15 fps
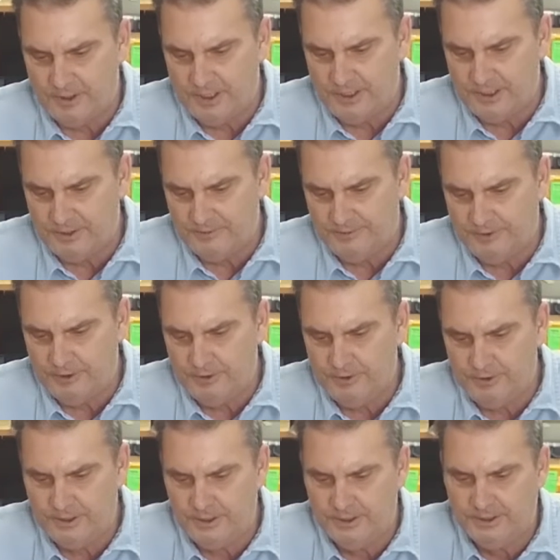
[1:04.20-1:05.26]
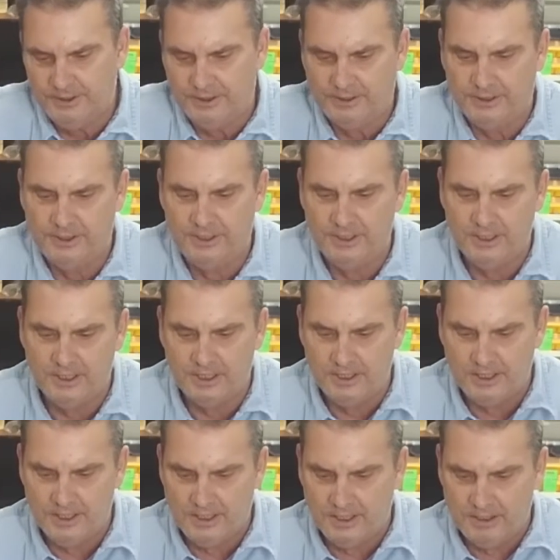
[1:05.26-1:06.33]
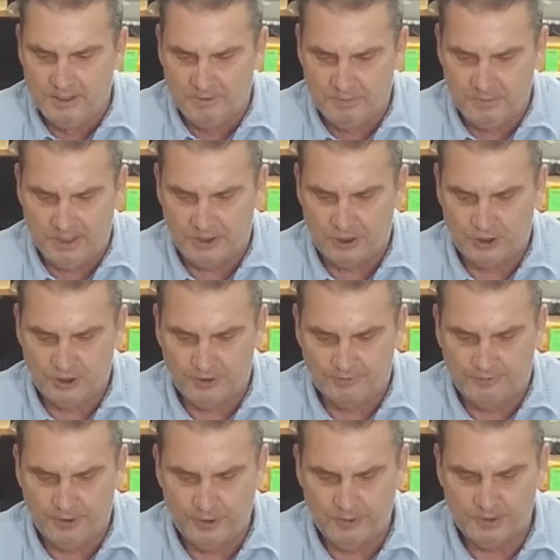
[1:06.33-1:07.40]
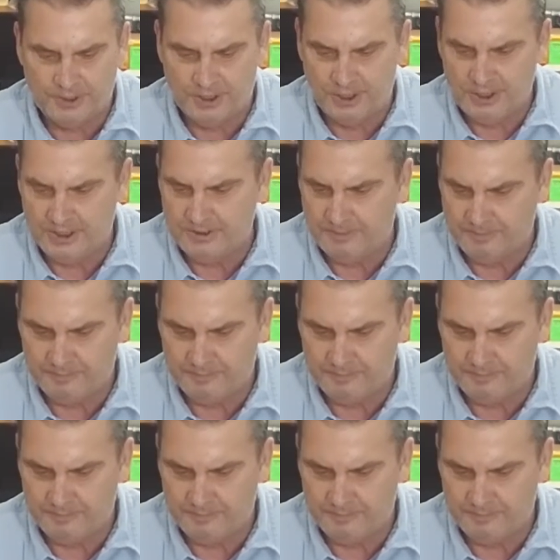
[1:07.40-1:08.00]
your phone. Make sure your phone's on.